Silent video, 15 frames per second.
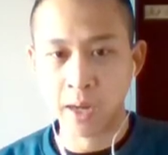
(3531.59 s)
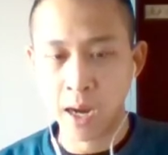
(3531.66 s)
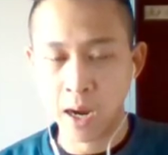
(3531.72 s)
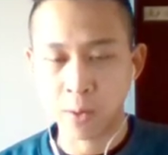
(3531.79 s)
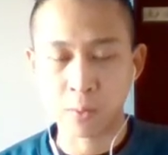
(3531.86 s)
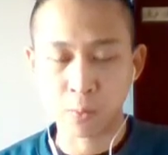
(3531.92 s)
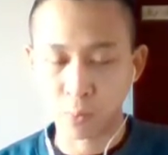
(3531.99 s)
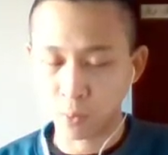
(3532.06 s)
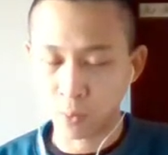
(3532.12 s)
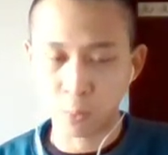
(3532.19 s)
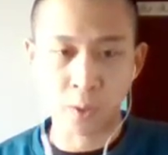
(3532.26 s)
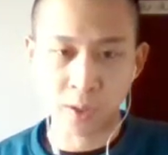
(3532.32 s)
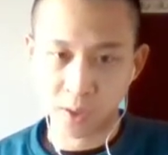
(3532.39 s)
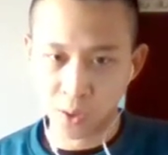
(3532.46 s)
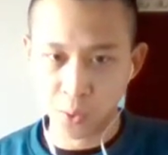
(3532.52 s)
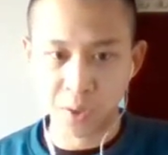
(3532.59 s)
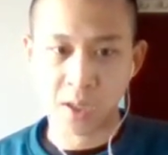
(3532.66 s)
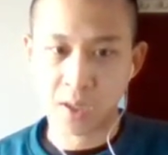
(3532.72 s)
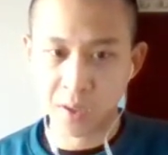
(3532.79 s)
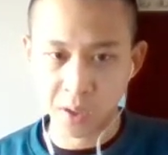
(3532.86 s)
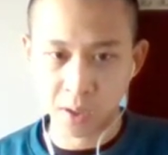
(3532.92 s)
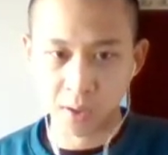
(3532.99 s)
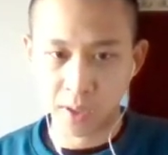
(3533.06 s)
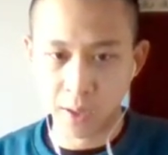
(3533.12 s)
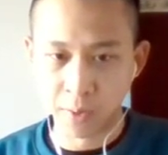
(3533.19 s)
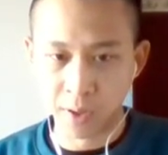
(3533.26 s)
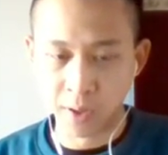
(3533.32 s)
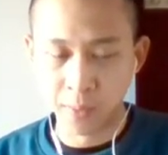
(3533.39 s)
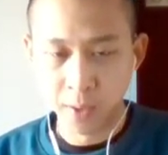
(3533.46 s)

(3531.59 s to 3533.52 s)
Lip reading: what zoning is and all that, right?